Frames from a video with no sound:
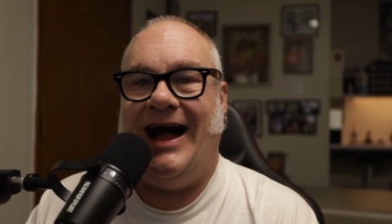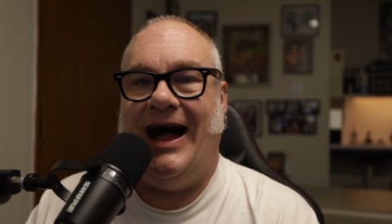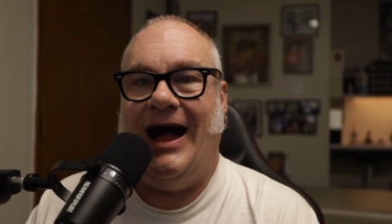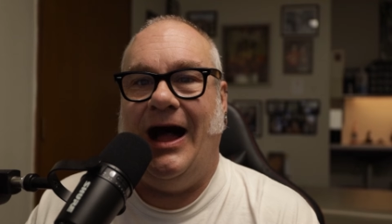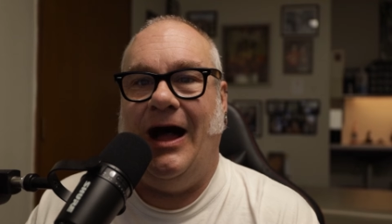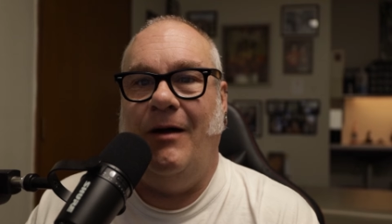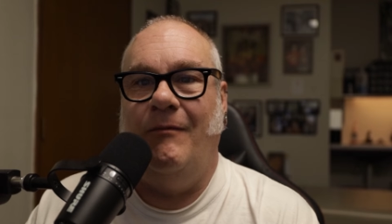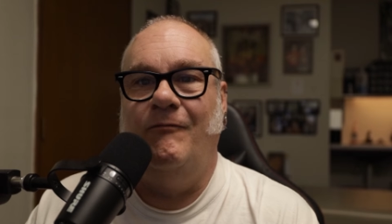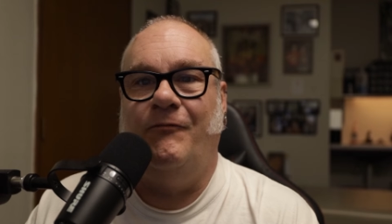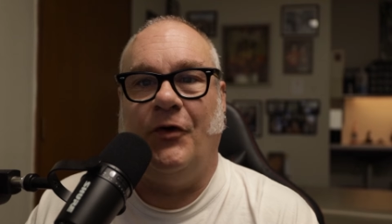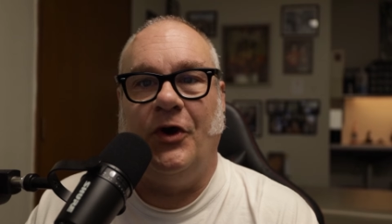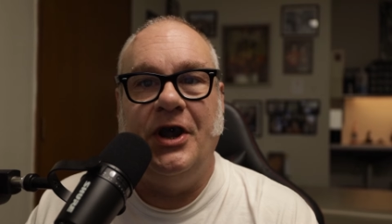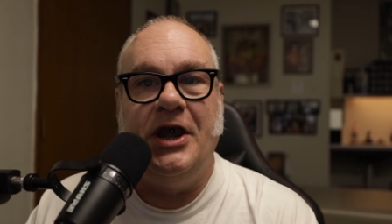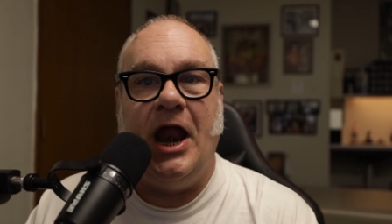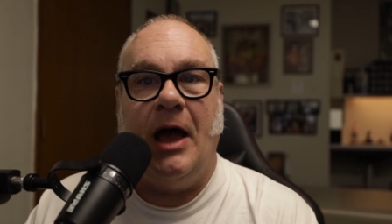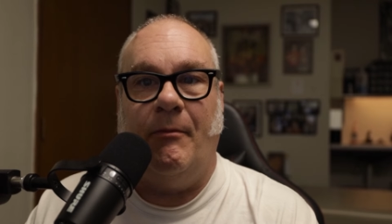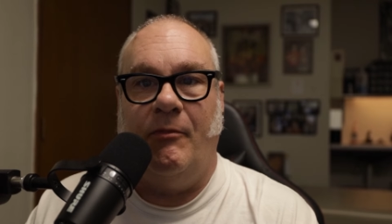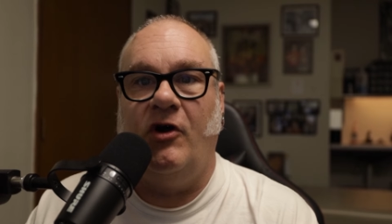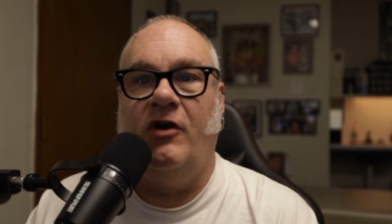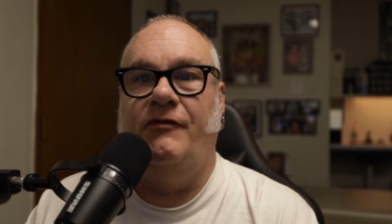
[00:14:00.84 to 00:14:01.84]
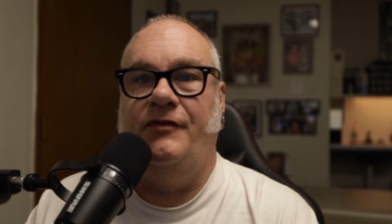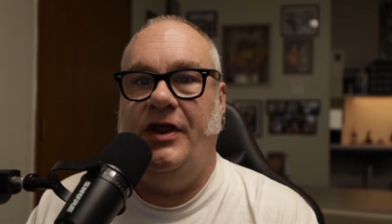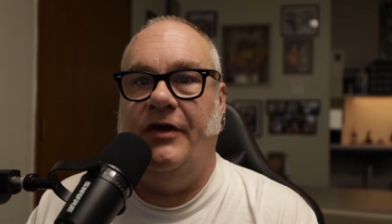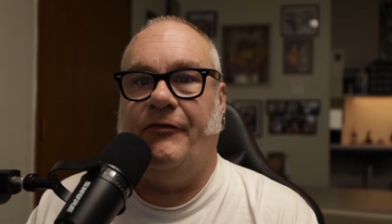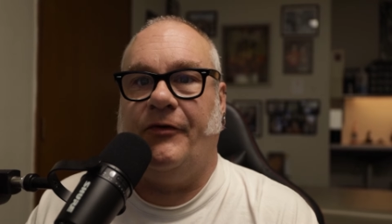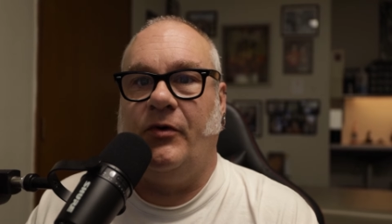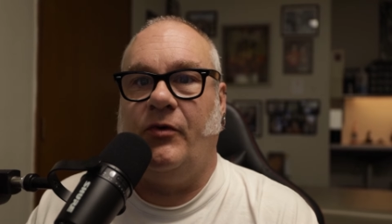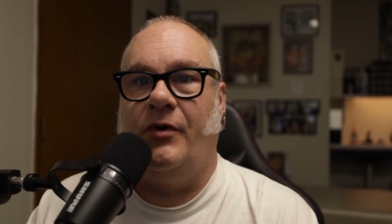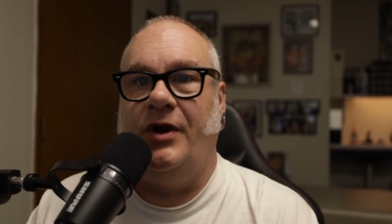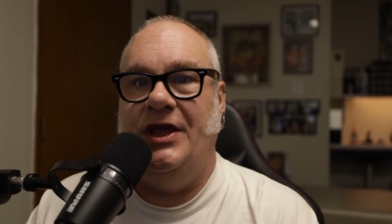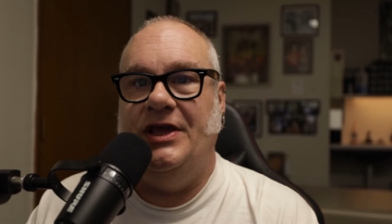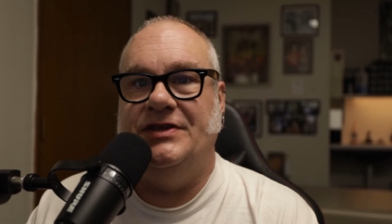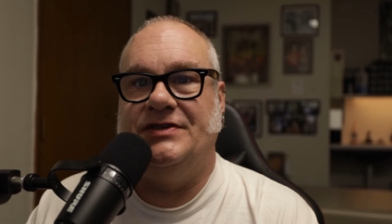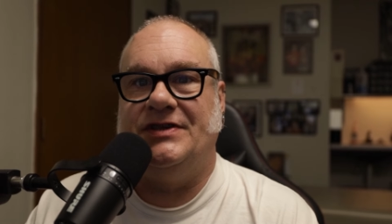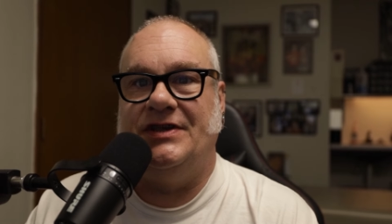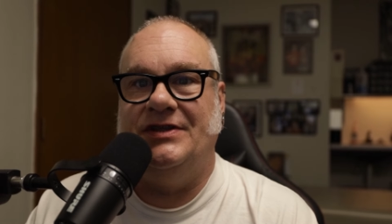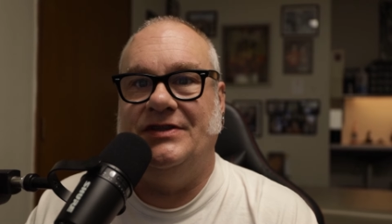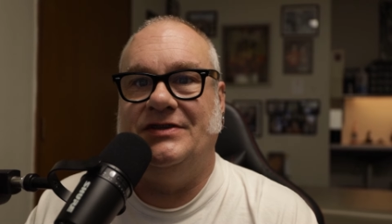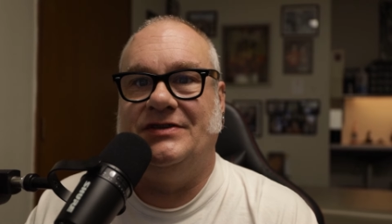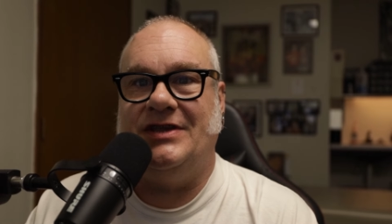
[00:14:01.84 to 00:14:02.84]
um, for a number of different
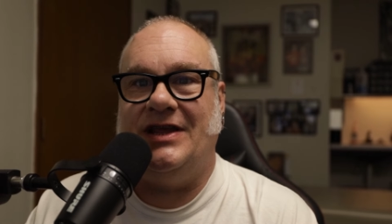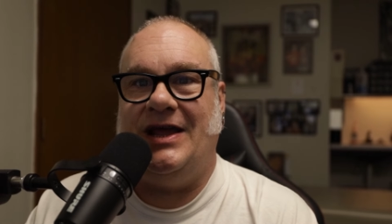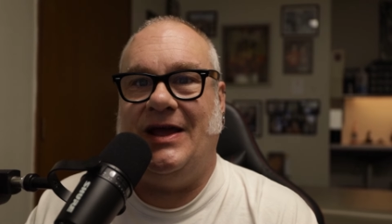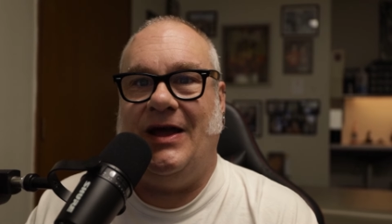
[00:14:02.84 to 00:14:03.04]
reasons.